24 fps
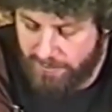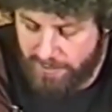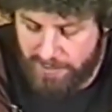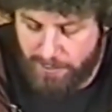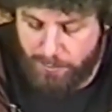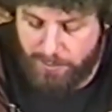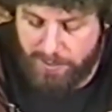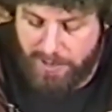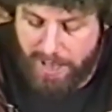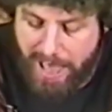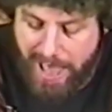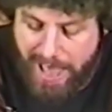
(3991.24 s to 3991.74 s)

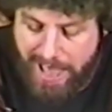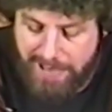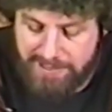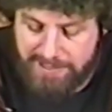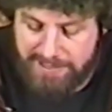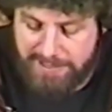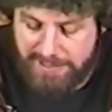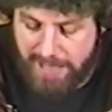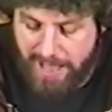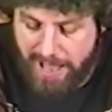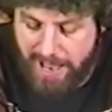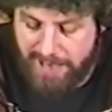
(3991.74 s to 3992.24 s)
he would
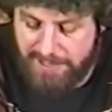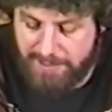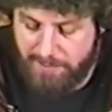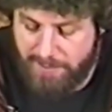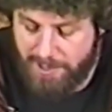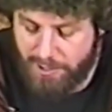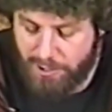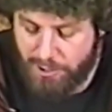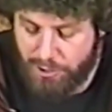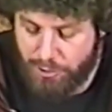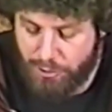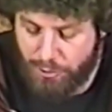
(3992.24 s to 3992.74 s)
ask God to
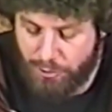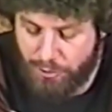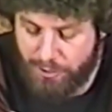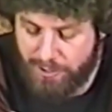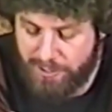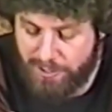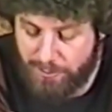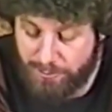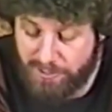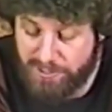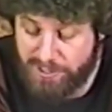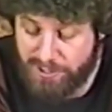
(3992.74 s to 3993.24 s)
make
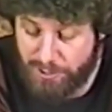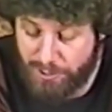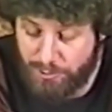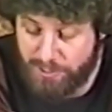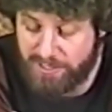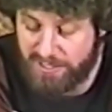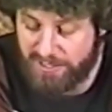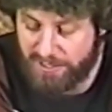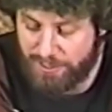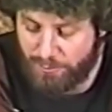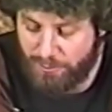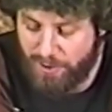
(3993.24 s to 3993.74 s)
sure he was
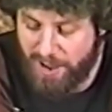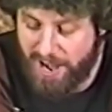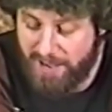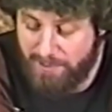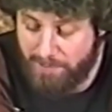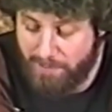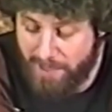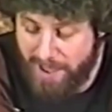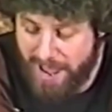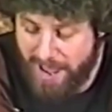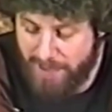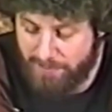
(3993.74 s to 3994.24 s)
choosing the
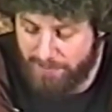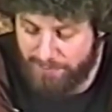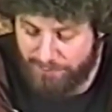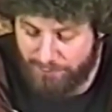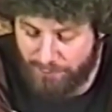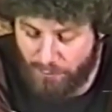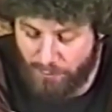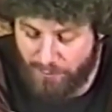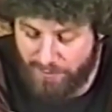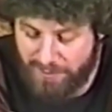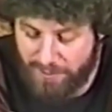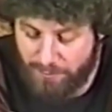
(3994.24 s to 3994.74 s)
right man
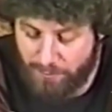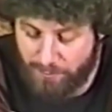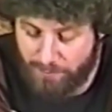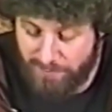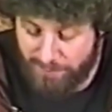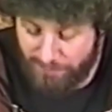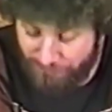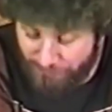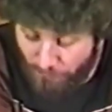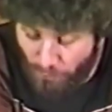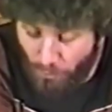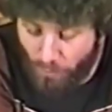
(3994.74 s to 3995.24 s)
before he,
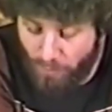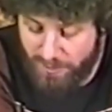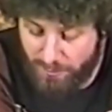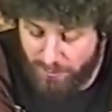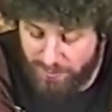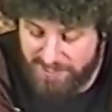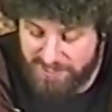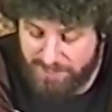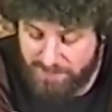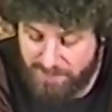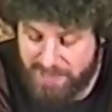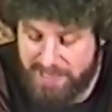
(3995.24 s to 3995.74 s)
before he
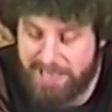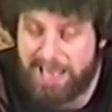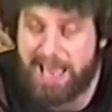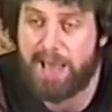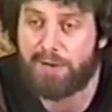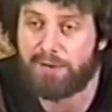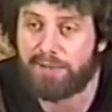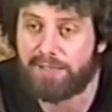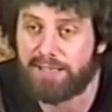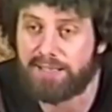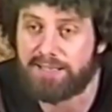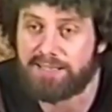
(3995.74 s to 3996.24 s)
would speak
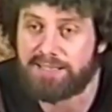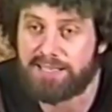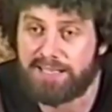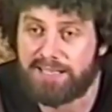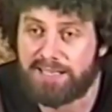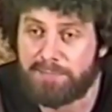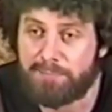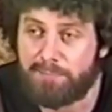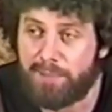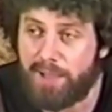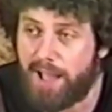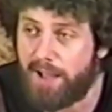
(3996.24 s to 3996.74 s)
out against
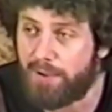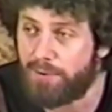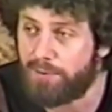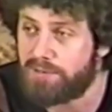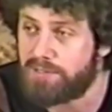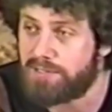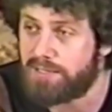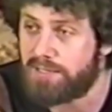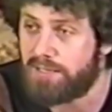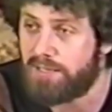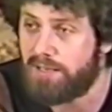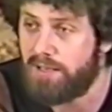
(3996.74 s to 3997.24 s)
sin and
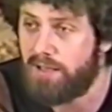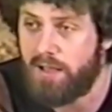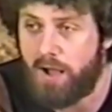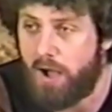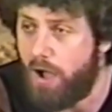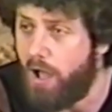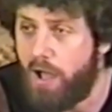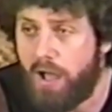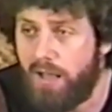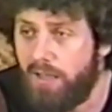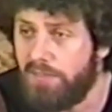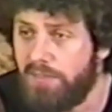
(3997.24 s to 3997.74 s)
hypocrisy.
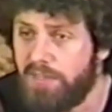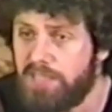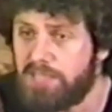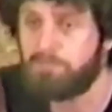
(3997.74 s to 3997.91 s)
All